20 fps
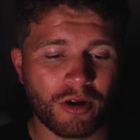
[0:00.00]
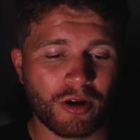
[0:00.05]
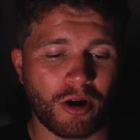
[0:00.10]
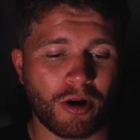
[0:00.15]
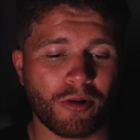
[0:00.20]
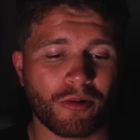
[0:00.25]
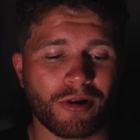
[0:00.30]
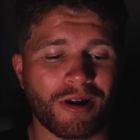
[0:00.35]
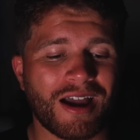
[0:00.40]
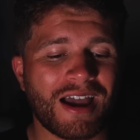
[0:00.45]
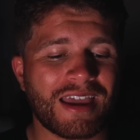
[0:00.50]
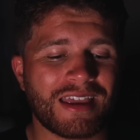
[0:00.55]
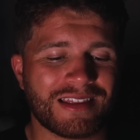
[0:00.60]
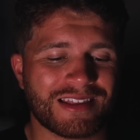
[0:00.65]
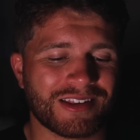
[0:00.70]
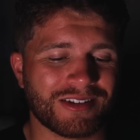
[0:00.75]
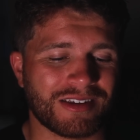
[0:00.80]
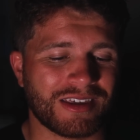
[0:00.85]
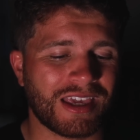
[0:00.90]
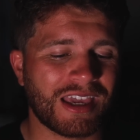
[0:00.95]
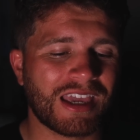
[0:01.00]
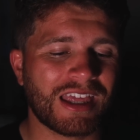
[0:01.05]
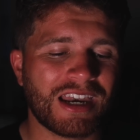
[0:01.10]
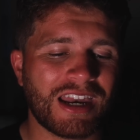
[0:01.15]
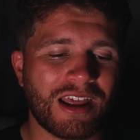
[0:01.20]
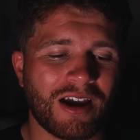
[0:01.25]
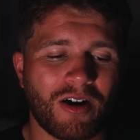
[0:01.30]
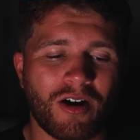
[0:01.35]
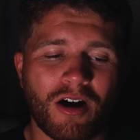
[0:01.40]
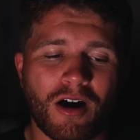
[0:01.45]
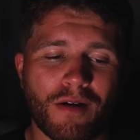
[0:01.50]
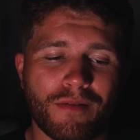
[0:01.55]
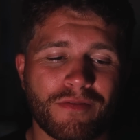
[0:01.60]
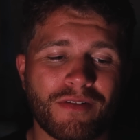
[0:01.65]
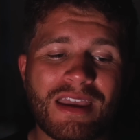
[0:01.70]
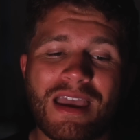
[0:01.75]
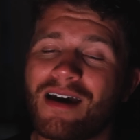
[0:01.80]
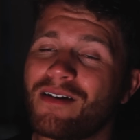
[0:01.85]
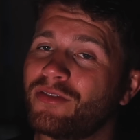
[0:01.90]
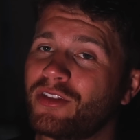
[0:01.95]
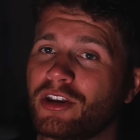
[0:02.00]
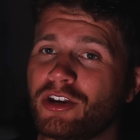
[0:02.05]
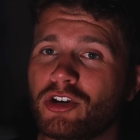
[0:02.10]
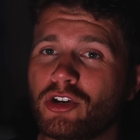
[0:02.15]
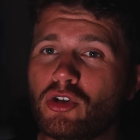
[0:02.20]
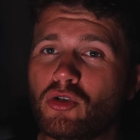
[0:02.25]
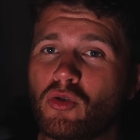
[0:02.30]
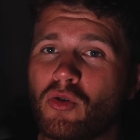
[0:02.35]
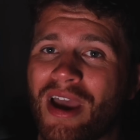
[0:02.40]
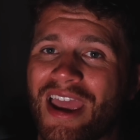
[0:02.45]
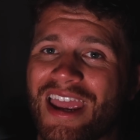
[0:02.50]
All right, so kicking it off, we have the new